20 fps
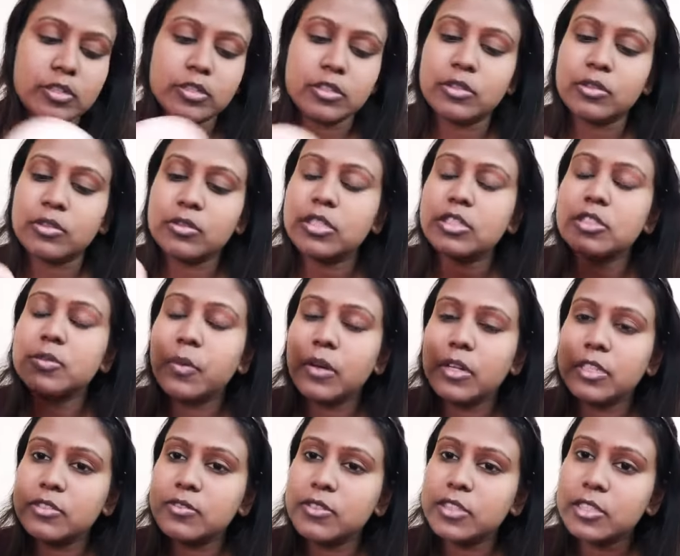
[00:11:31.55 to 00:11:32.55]
you know, the
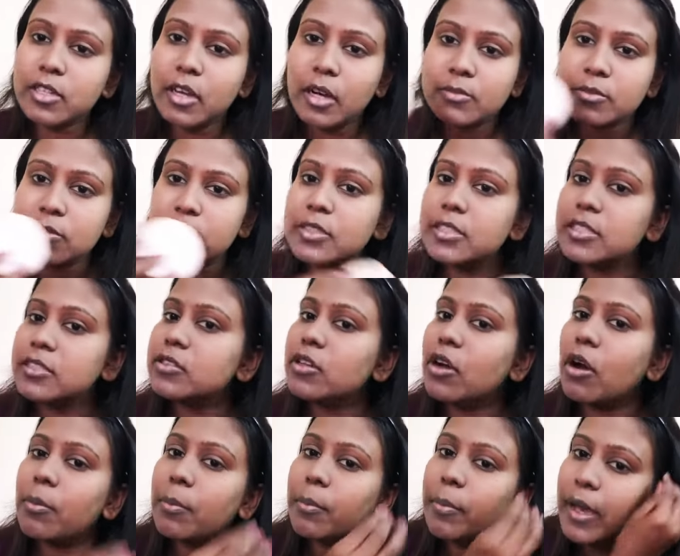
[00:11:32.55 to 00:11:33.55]
sponge which comes with these
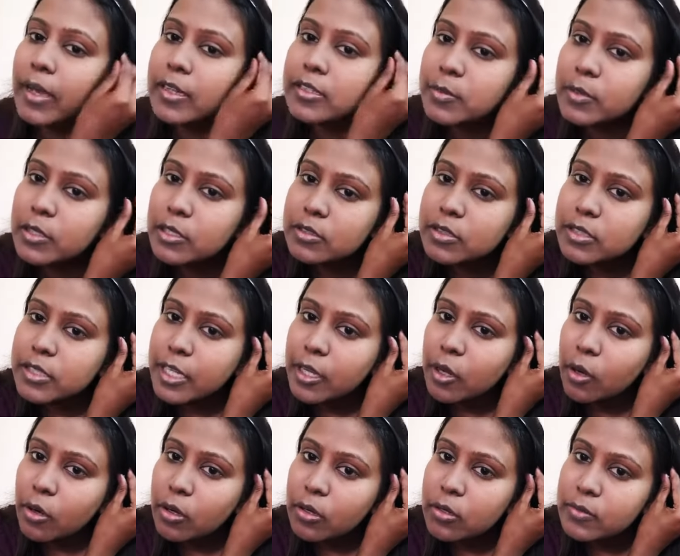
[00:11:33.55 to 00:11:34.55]
compacts, because they
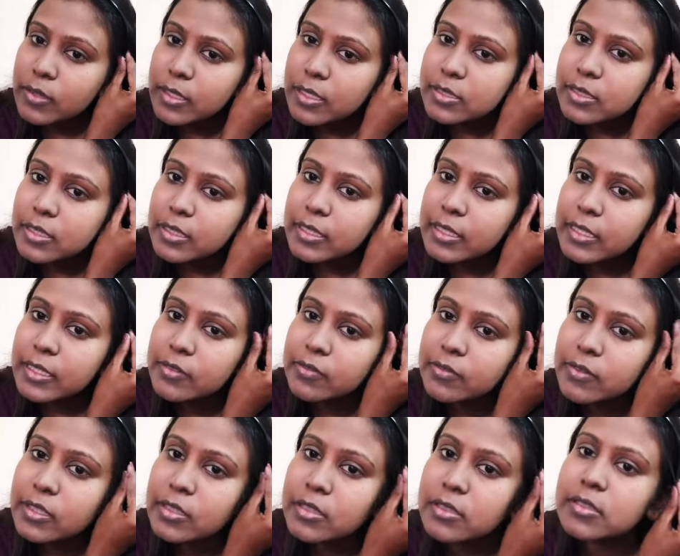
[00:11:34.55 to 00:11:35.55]
always
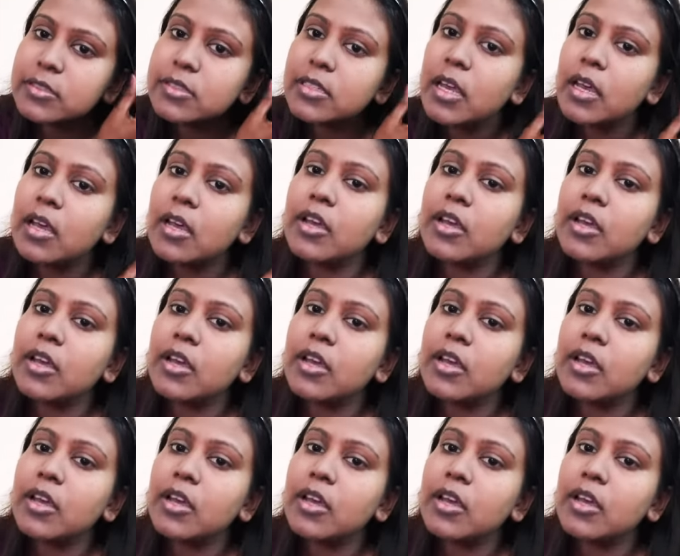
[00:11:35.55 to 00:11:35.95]
leave this,